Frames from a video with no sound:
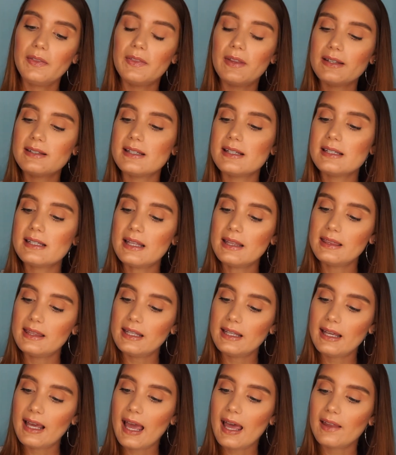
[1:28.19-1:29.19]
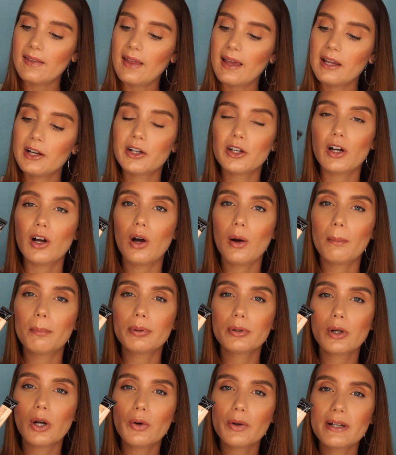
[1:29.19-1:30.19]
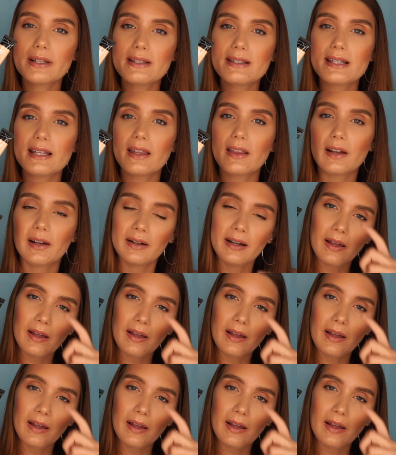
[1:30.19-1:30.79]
this is the LA Girl Pro Concealer.